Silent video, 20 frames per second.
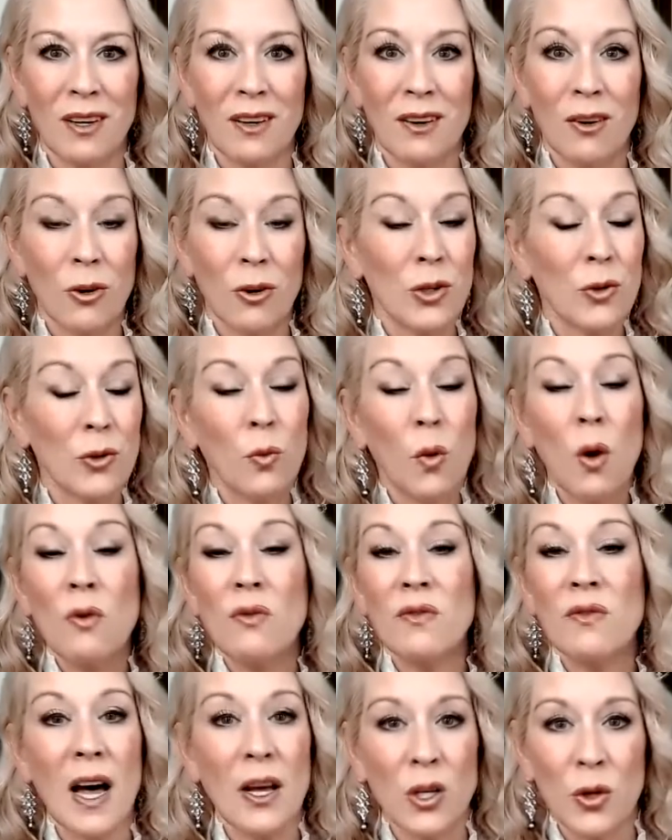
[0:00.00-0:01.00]
or you won't
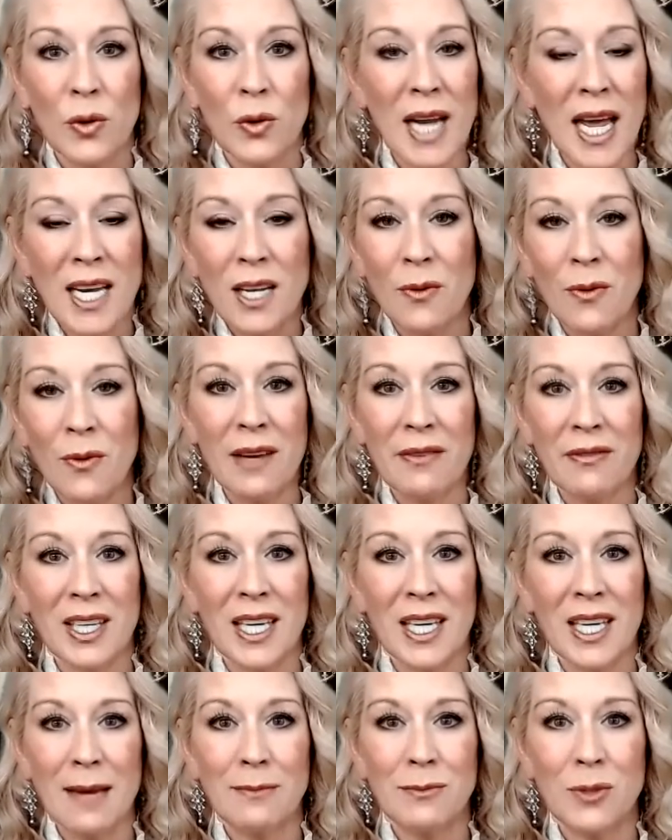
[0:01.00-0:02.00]
value it anyway if it
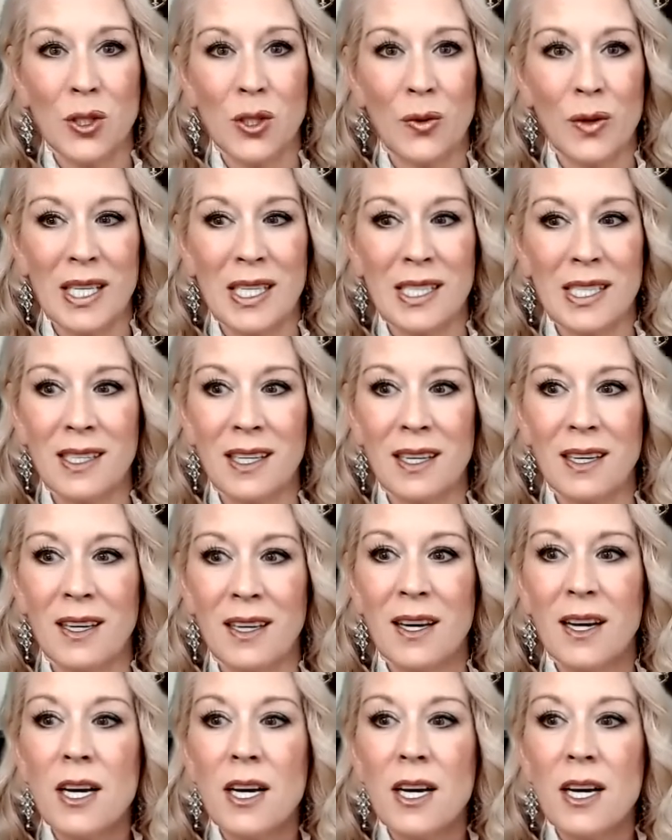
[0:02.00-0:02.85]
came too easy.